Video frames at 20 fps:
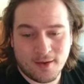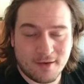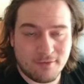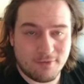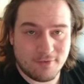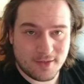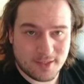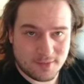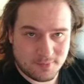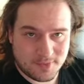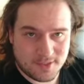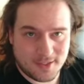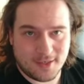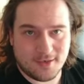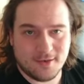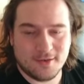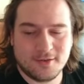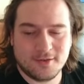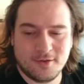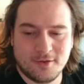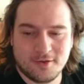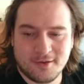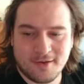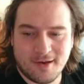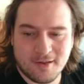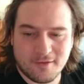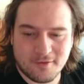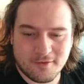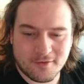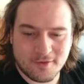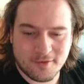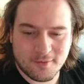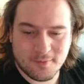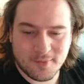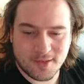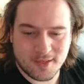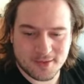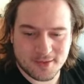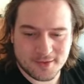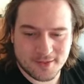For this particular sorting algorithm,
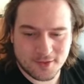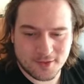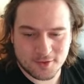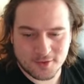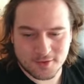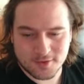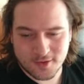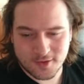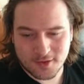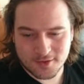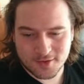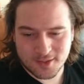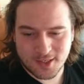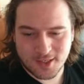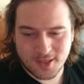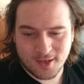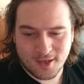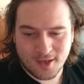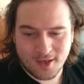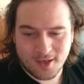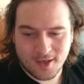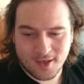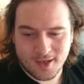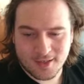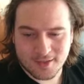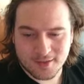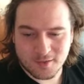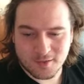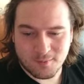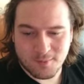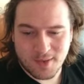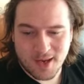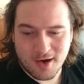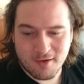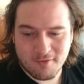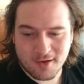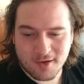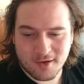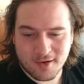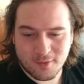the insertion sort, it's
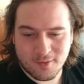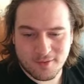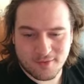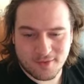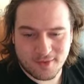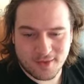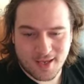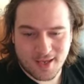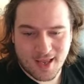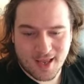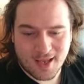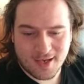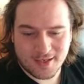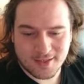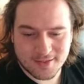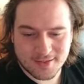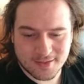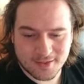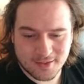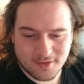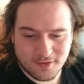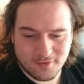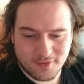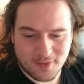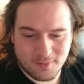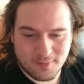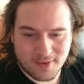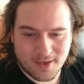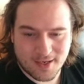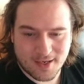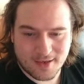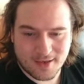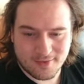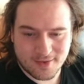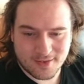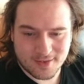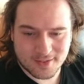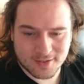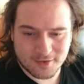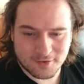comparing whether the height of the bar
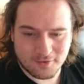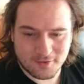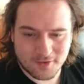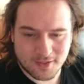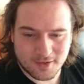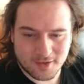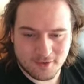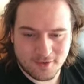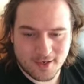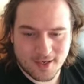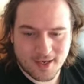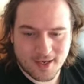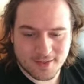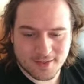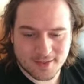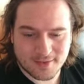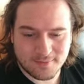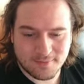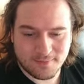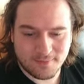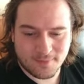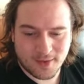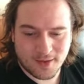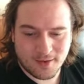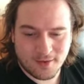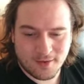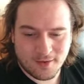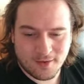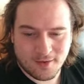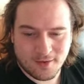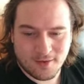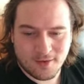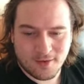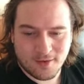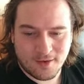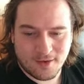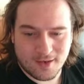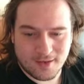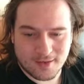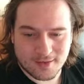that it's currently looking at
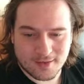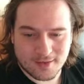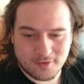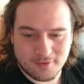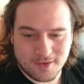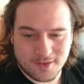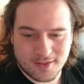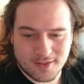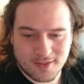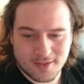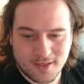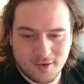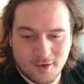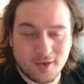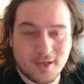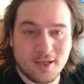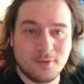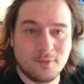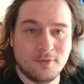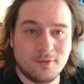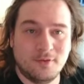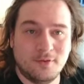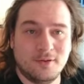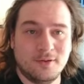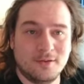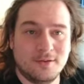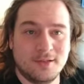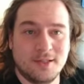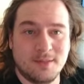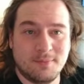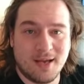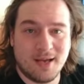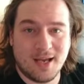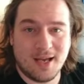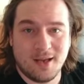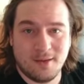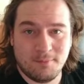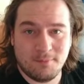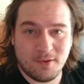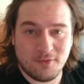is greater than or equal to the bar
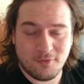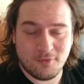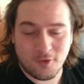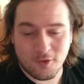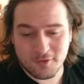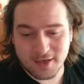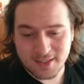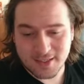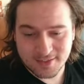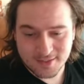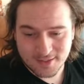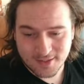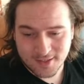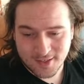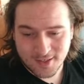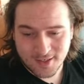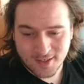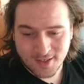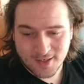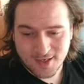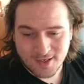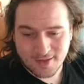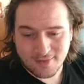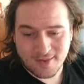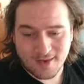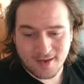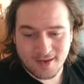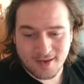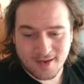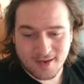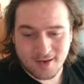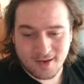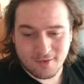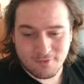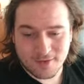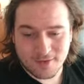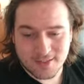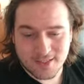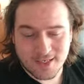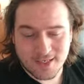before it, and then if
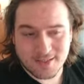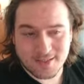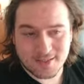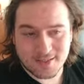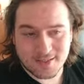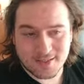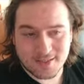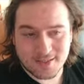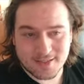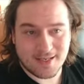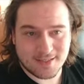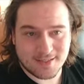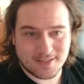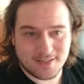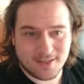it is less